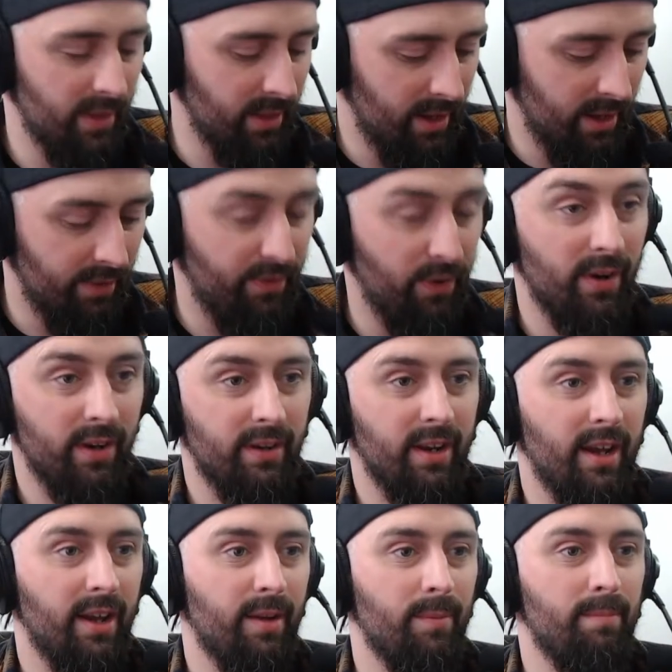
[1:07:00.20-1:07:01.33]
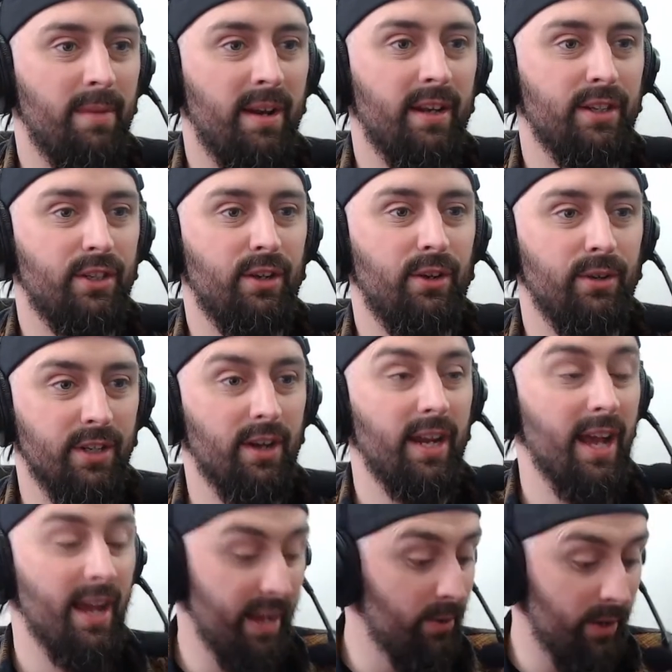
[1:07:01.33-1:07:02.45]
Virulent, million is huge. Oh
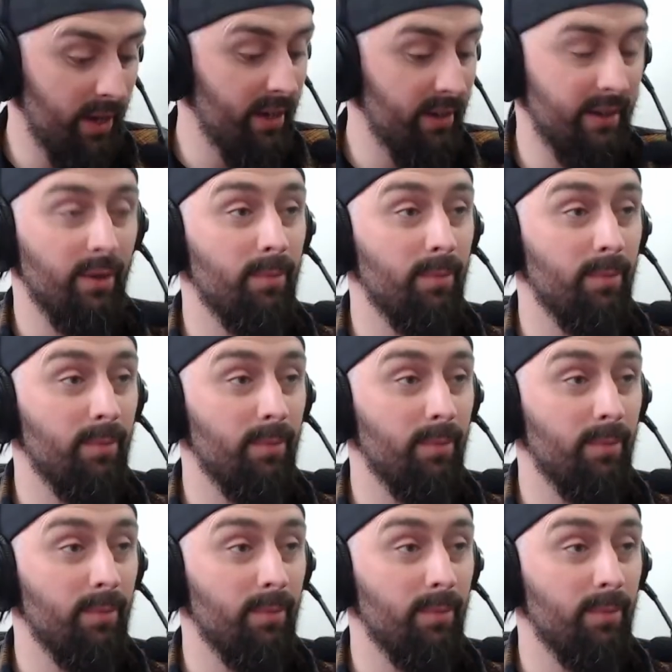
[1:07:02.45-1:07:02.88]
yeah, it